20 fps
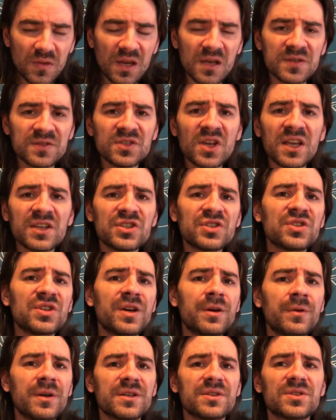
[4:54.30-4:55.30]

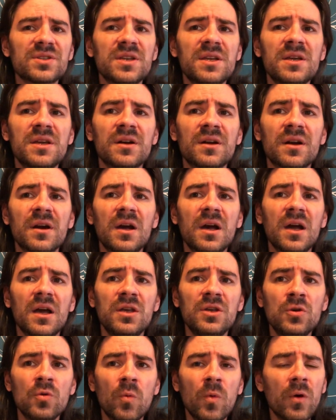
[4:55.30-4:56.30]
Sagittarius here,
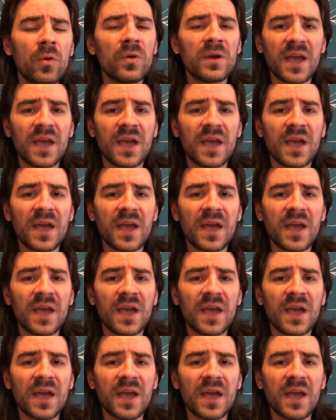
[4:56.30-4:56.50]
you will